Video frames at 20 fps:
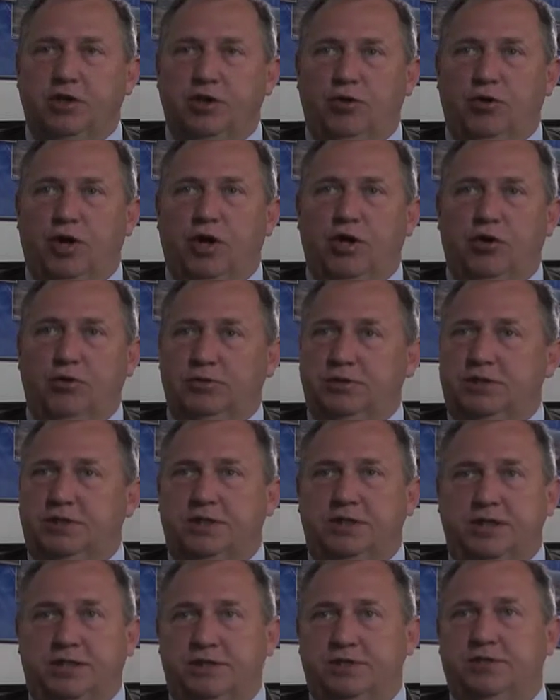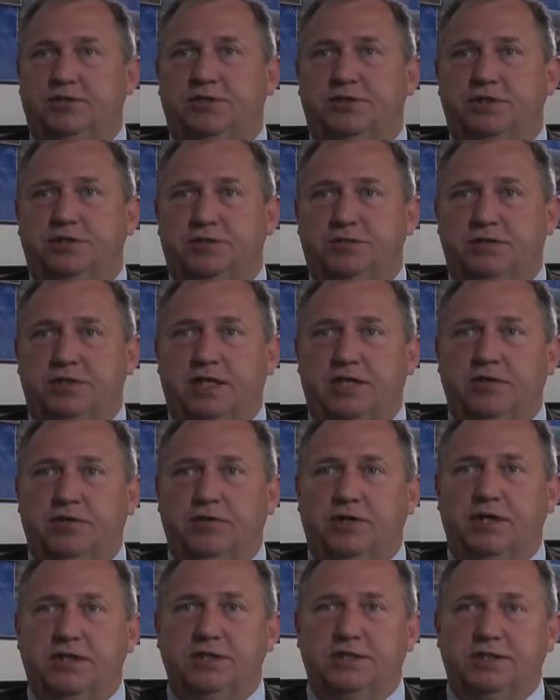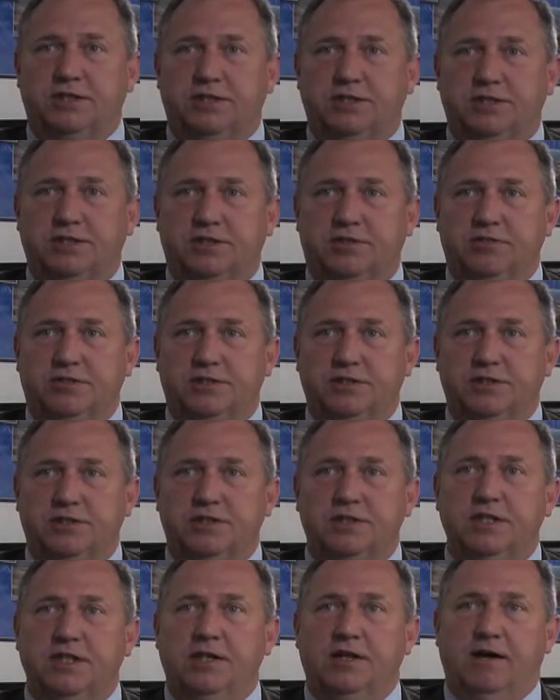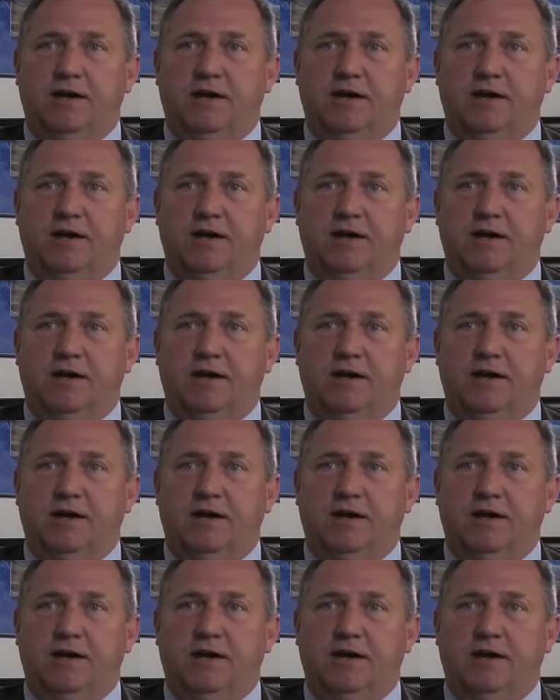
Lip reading: going to host a dozen or so site location consultants